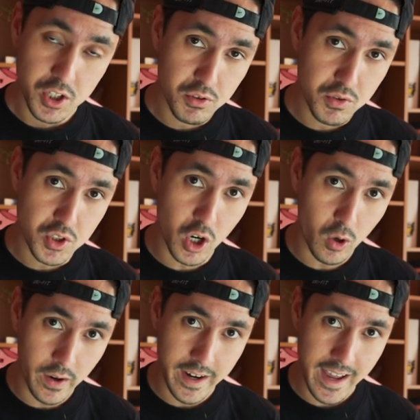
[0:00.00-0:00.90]
You
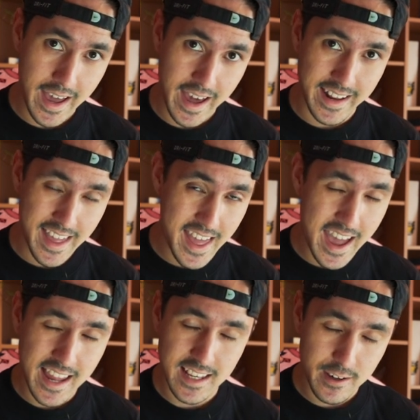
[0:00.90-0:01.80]
don't wanna add
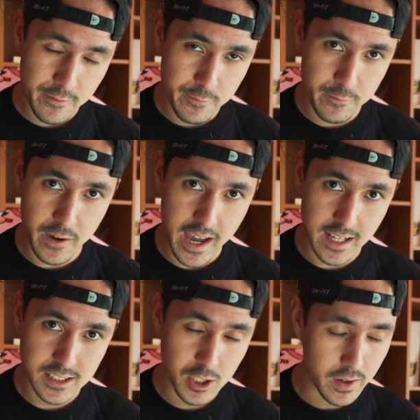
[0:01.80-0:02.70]
any
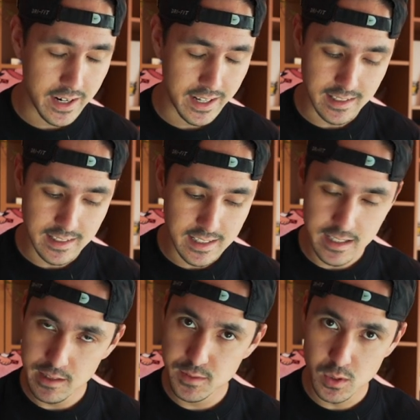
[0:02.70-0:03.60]
effects. You don't want any
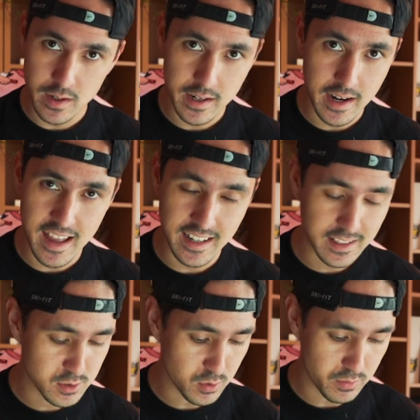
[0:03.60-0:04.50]
GIFs. You don't want
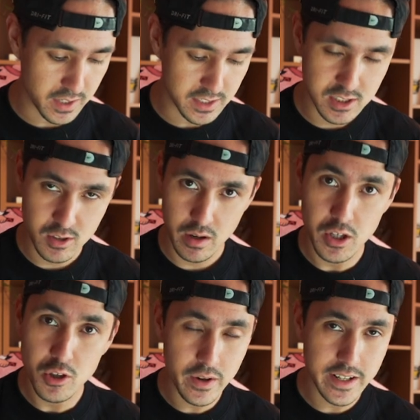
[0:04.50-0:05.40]
any sort of like script.
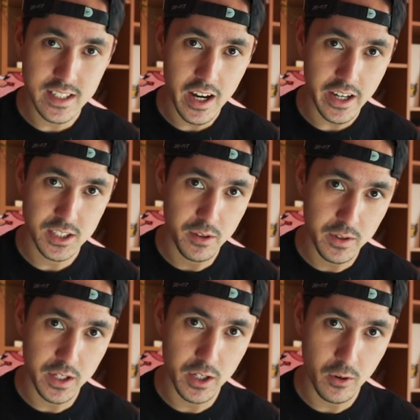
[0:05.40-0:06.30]
You don't wanna touch the
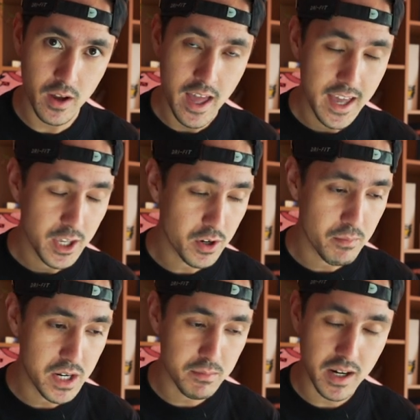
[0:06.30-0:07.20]
video. You
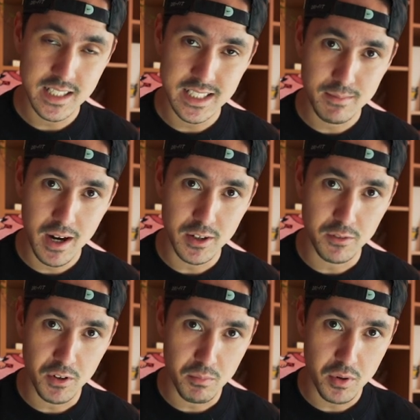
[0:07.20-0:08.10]
wanna minimize the amount
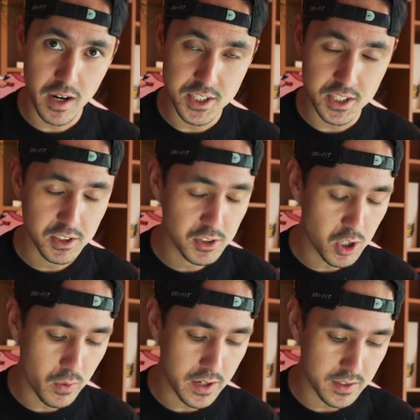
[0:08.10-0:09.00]
of compression. You
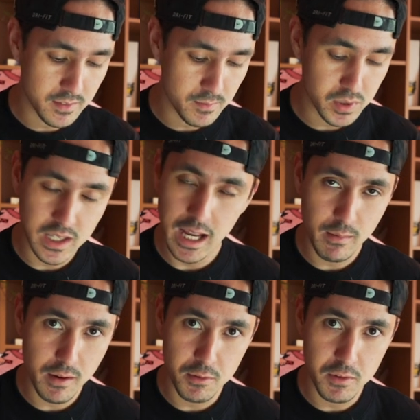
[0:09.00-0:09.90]
don't wanna play
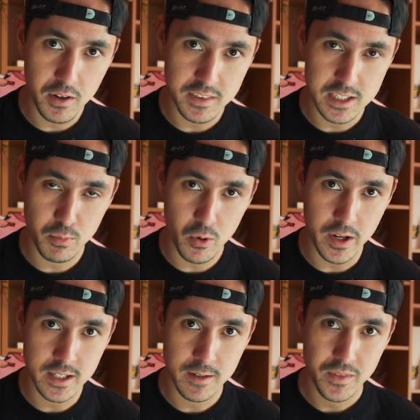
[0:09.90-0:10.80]
around with the video at this
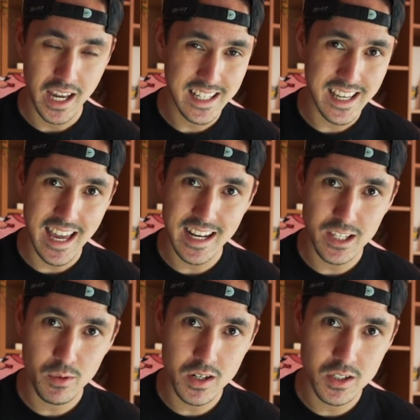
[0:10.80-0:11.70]
point. Any
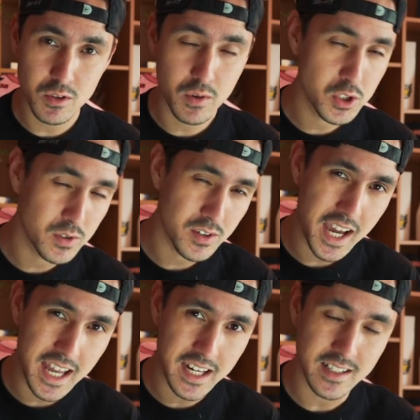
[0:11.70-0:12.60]
edit you wanna do in your
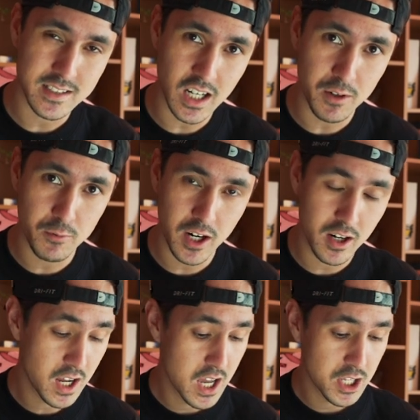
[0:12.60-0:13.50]
editing
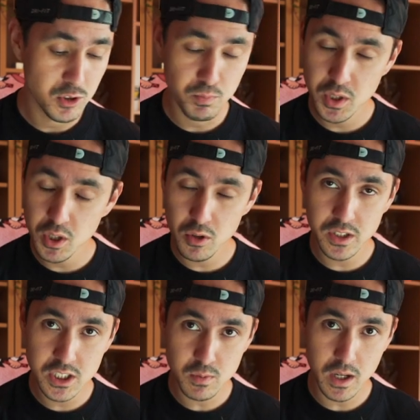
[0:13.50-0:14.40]
software. You
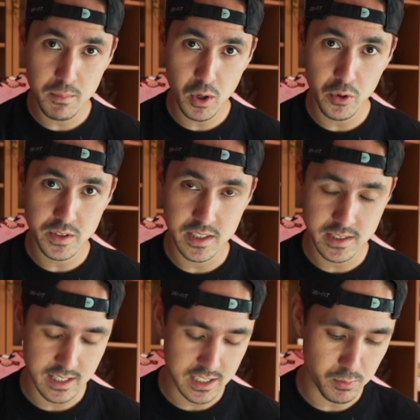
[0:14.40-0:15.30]
purely just wanna post
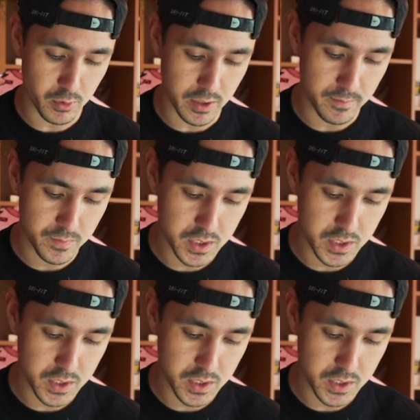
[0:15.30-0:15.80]
this at this point.